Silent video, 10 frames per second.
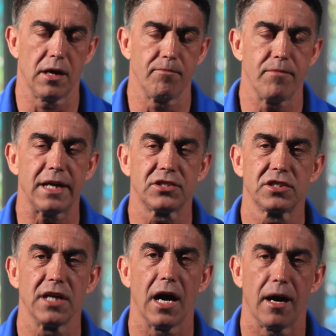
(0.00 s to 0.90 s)

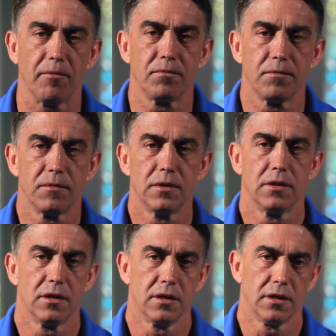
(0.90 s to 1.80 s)
meshed up,
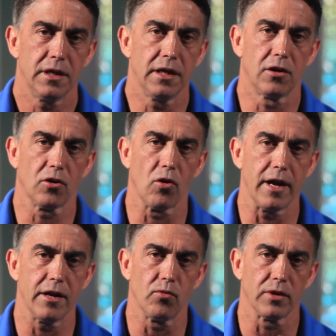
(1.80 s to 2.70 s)

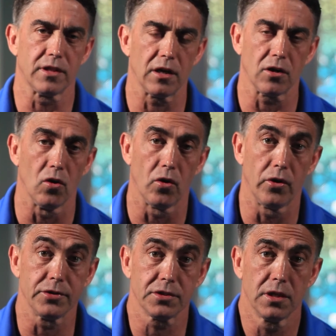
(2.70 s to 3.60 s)
integrated with their
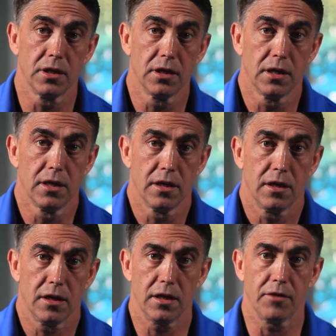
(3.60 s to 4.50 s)
goals.
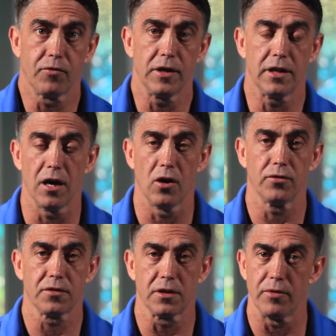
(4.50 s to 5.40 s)
If we
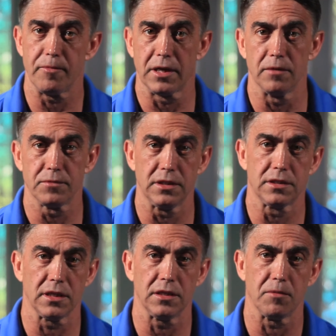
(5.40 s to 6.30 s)
don't, then we become
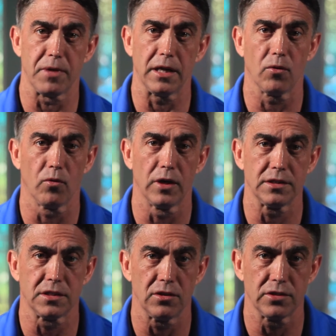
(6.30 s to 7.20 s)
these independent
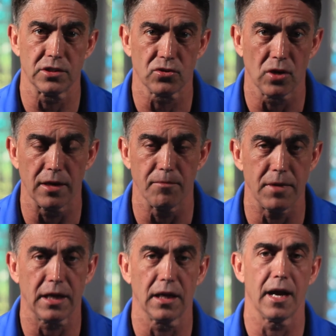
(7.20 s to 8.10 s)
ones that are just trying to
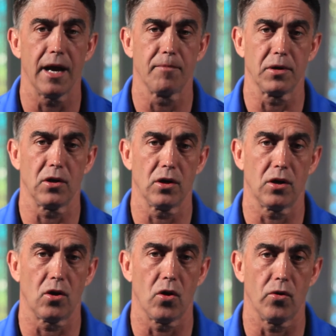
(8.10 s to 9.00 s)
make it happen on
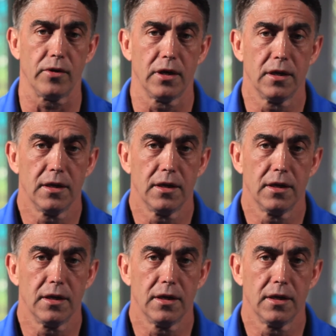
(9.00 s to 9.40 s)
our own.